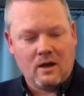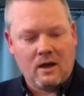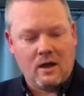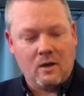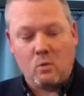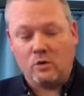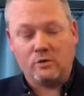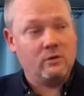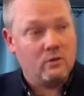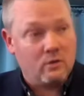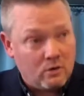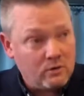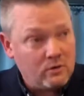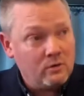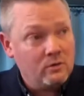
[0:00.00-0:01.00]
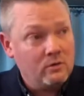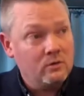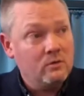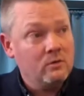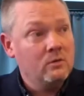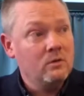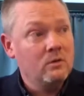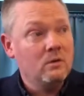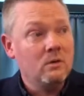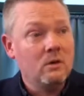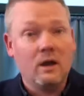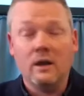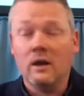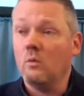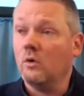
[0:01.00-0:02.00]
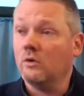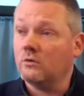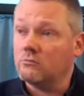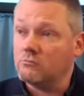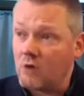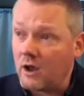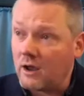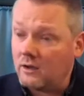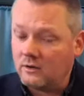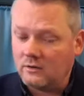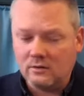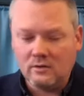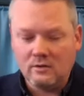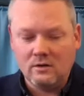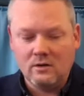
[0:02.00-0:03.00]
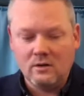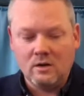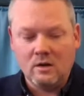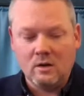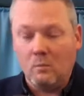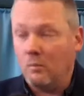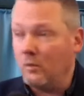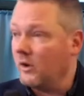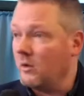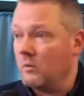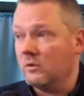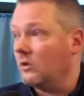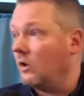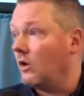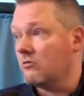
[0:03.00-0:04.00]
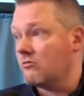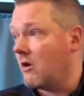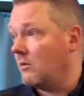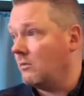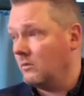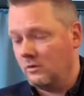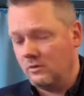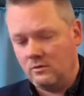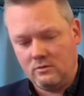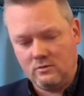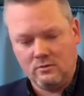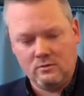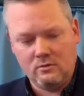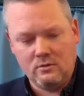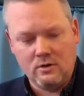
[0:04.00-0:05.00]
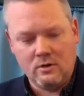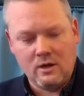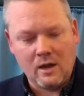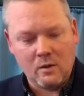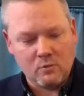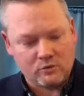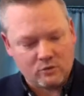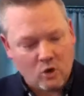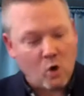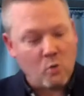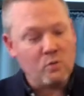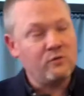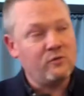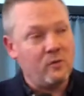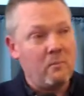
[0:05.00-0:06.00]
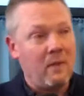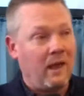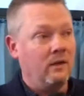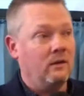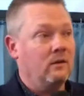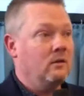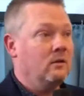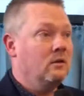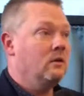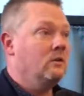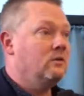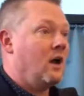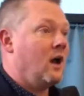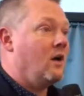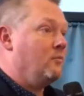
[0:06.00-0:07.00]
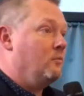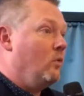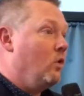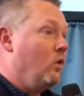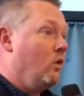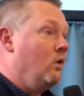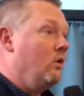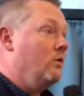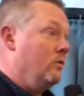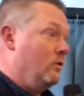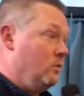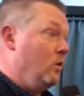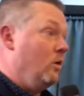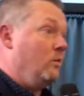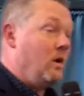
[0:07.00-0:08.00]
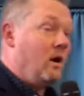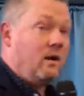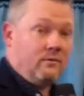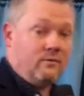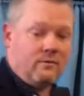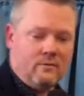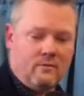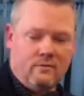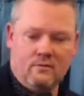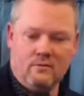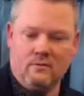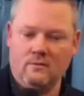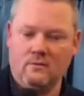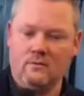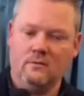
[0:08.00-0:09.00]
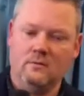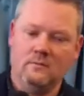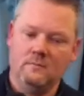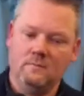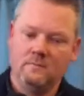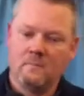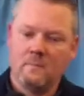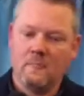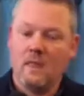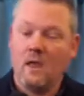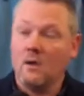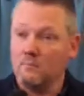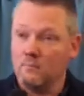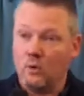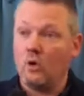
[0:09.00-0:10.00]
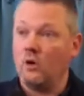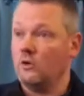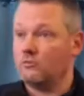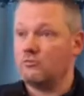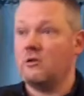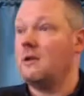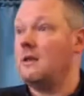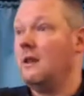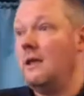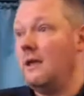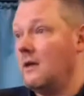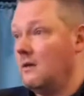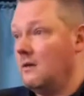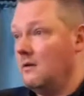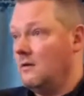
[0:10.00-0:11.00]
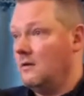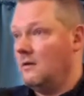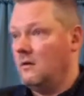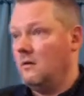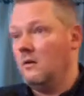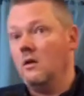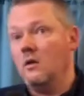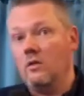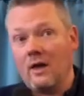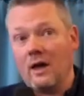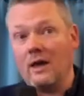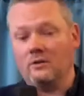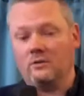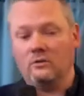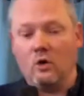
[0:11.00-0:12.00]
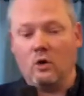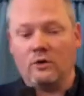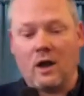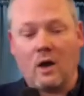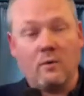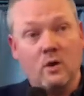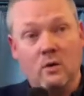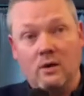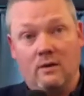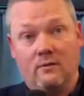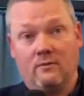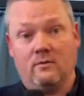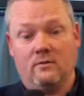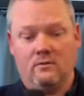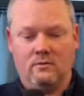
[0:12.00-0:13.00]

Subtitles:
It wasn't good, and it wasn't right, but it was all around. It was common for men to have more than one wife. And Paul is very clear. That is not how you live.